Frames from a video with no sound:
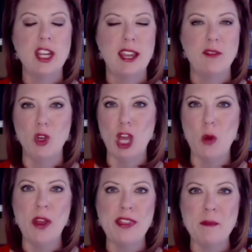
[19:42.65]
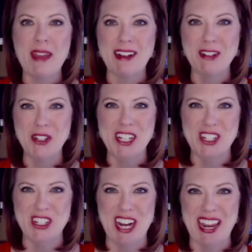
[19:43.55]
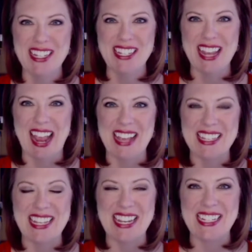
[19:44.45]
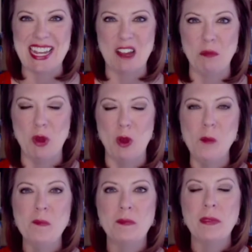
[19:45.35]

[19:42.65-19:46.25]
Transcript: Again, we'll go with Magnolia Trace as the example.